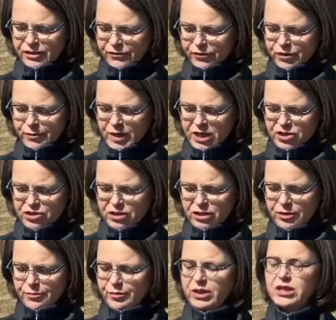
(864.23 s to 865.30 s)
information,
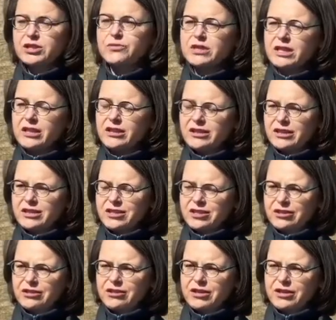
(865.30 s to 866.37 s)
please visit
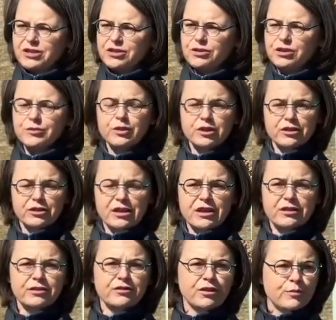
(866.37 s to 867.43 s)
DCNR's Urban
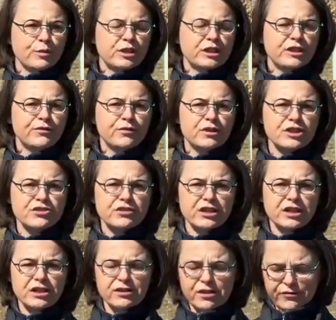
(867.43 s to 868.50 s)
and Community
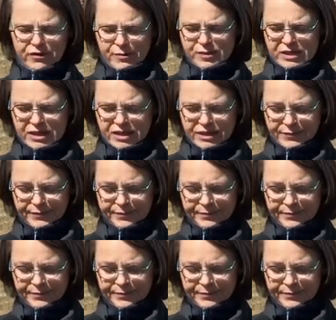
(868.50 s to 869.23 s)
Forestry website.